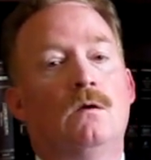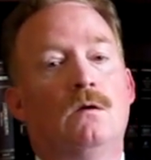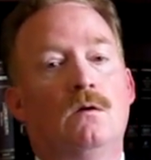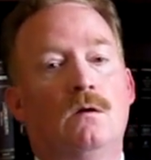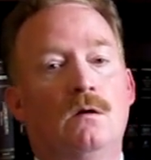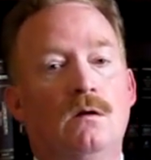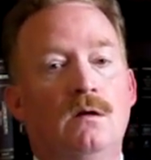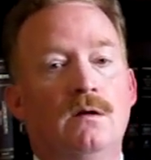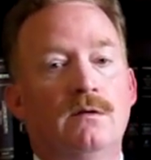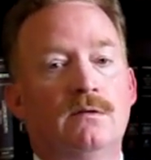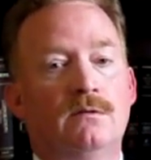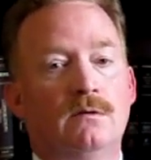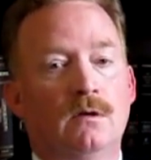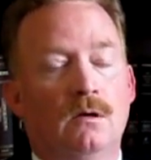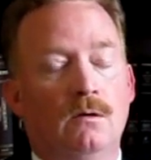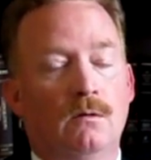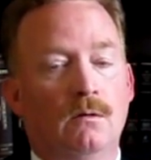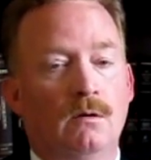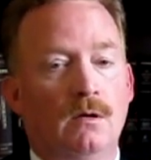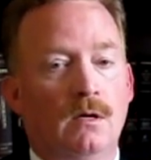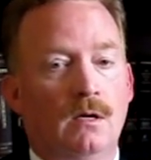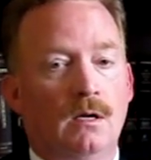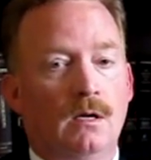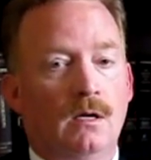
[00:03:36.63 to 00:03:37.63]

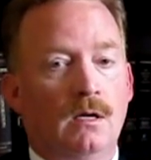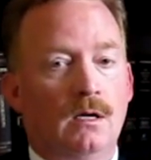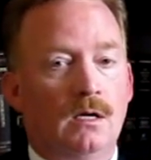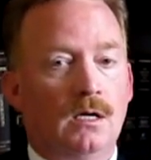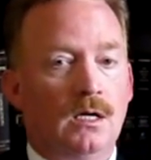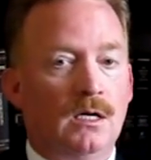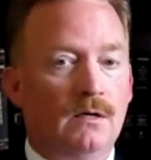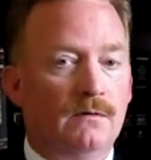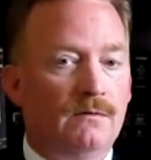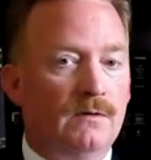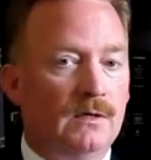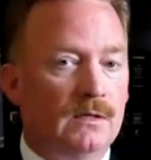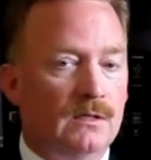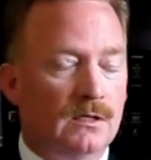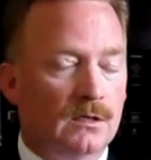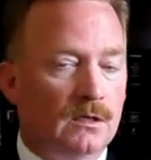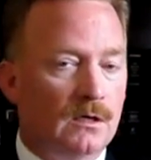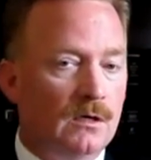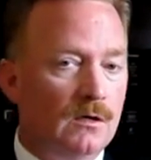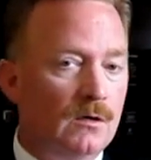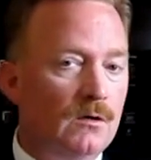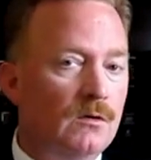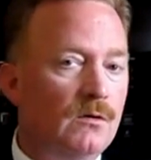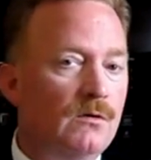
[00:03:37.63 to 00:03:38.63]
Also, if at the
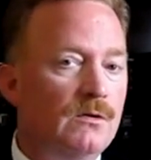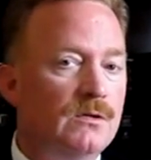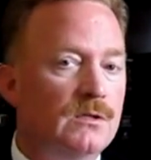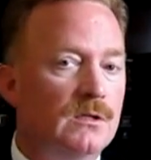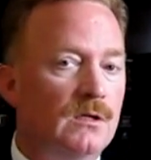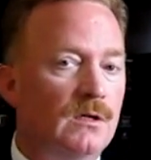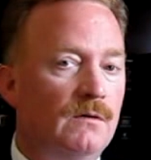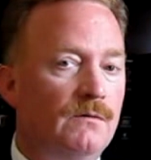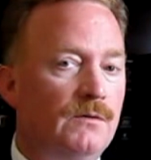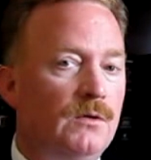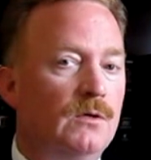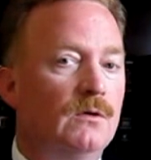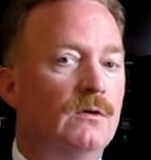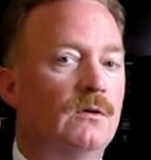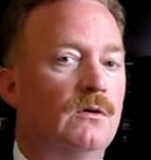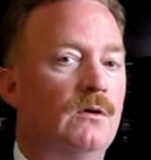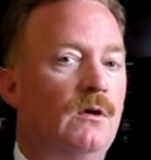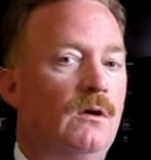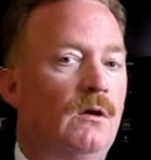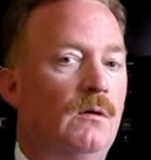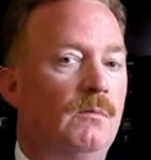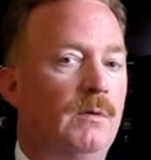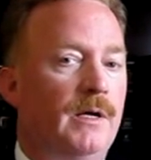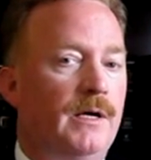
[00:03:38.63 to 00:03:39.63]
conclusion of your
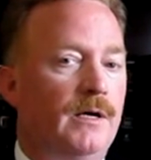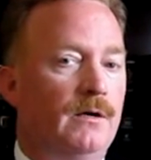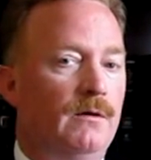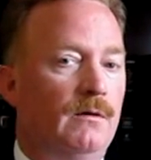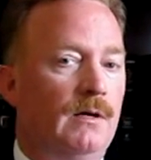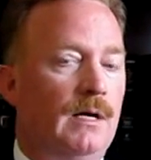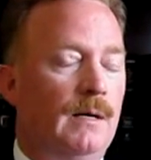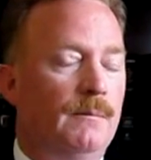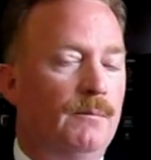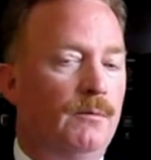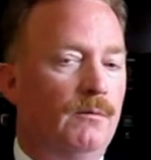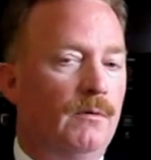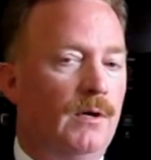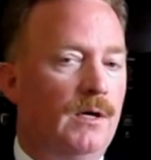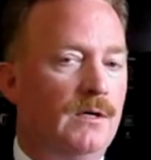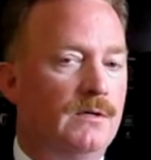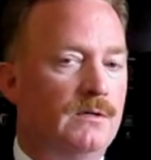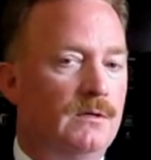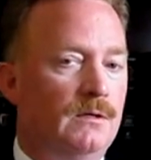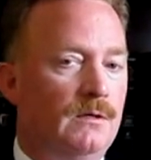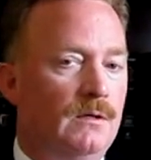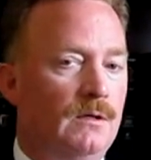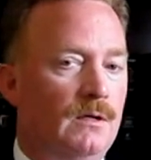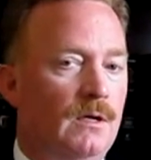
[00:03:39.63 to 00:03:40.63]
gallbladder
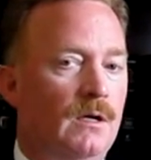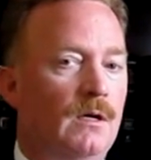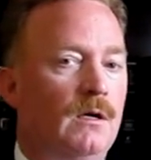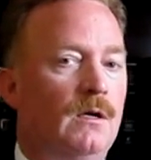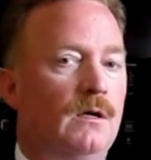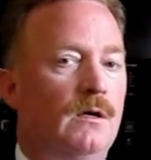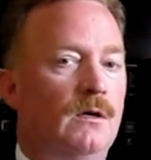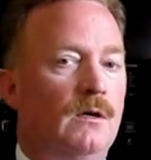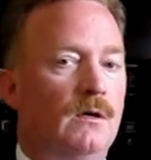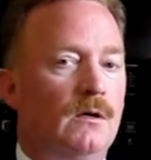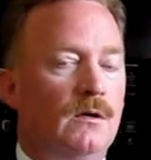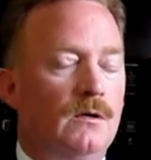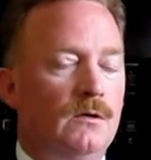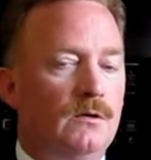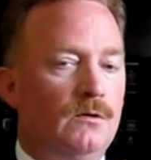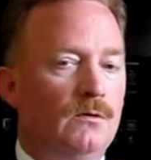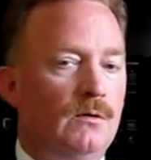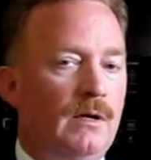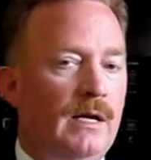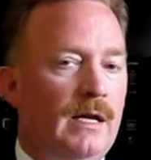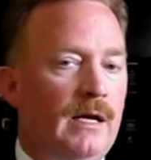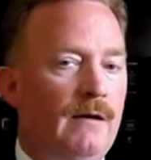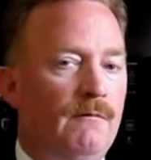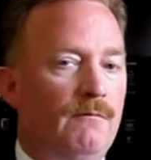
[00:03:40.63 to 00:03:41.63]
operation
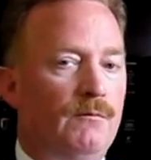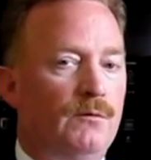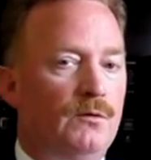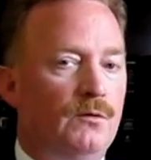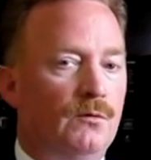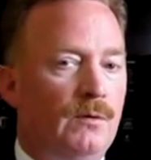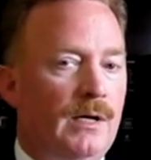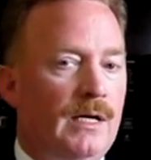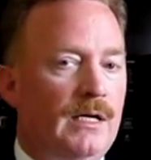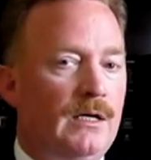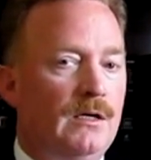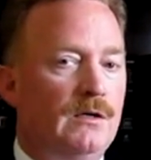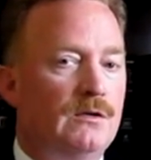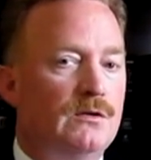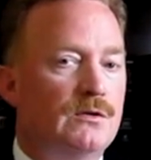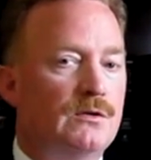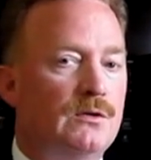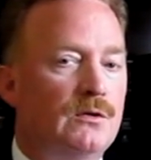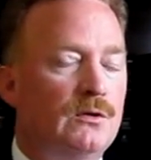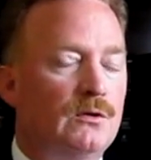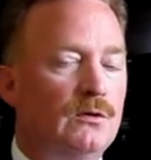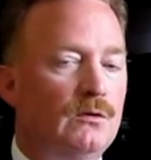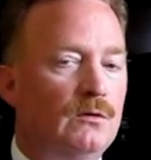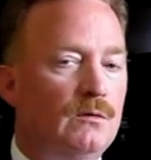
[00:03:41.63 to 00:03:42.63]
you have drainage
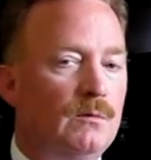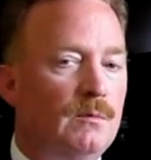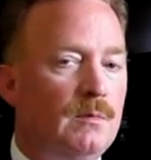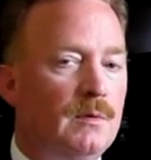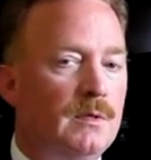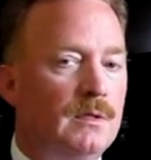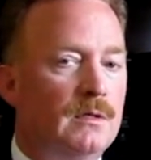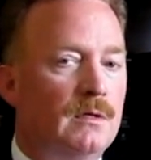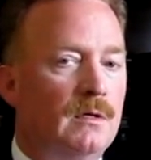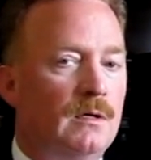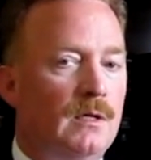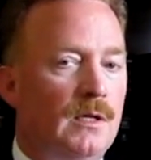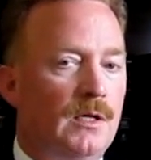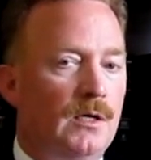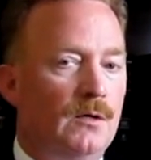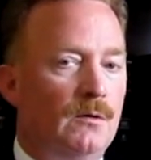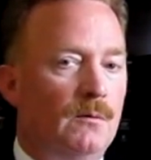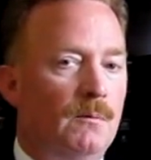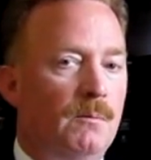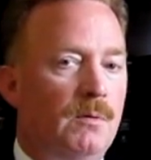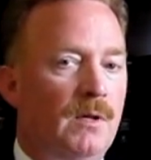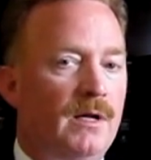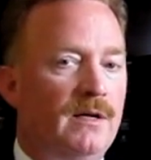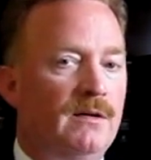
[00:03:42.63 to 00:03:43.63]
tubes that
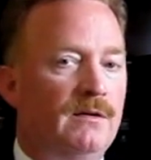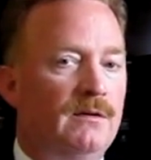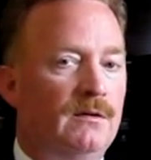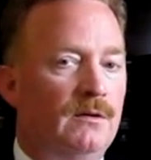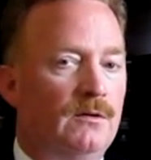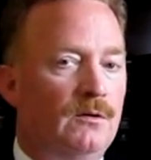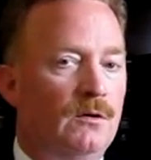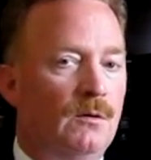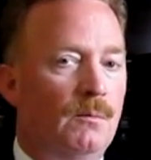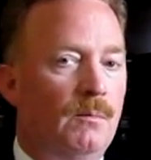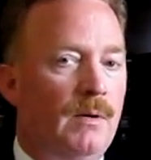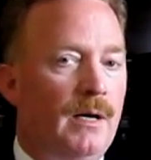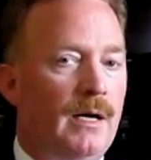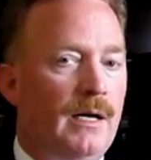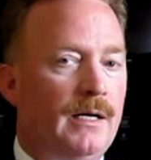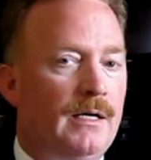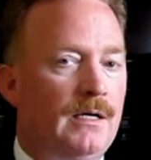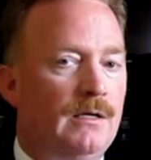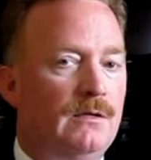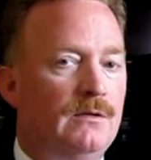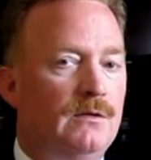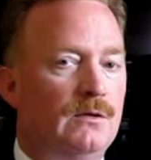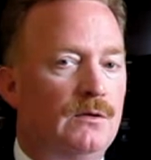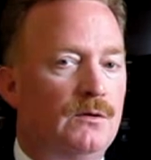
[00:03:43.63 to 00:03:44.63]
are placed in your
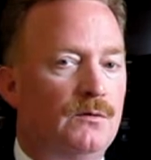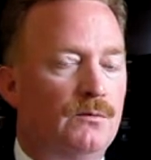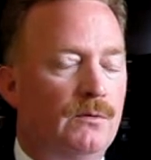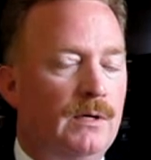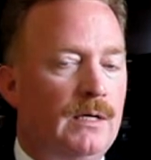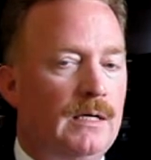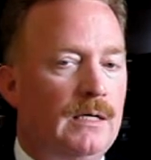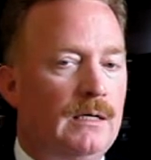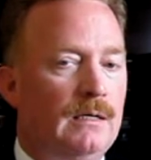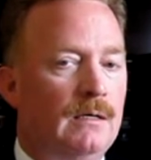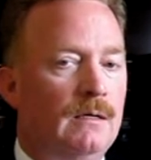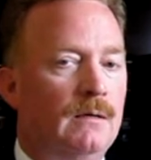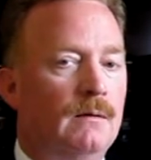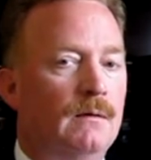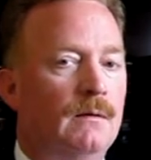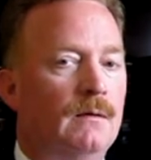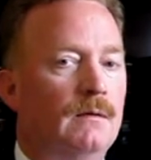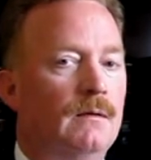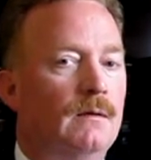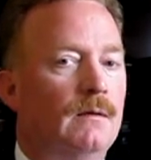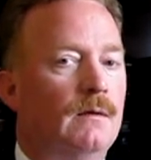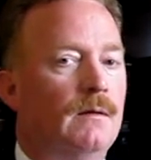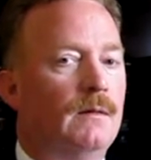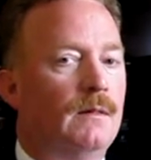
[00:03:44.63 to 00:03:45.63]
body to drain
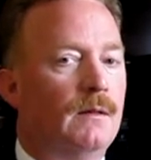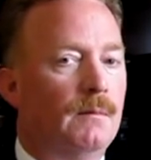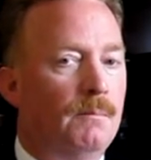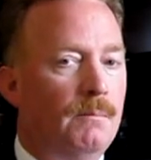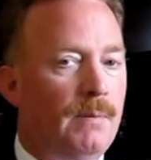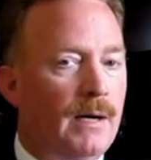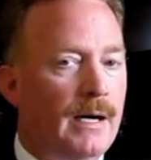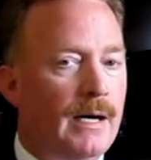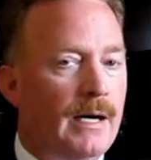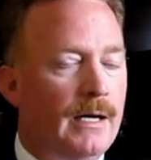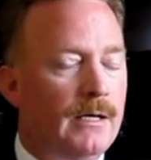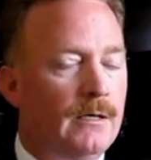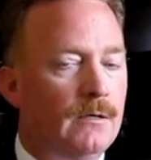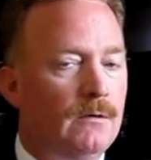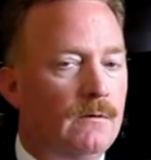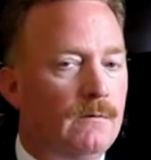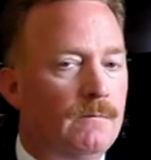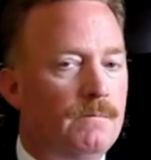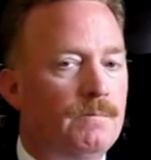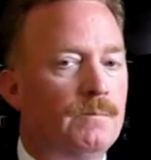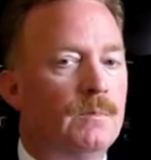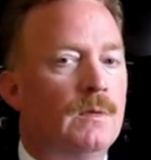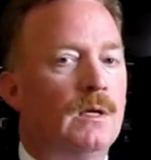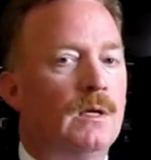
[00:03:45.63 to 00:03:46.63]
the bile,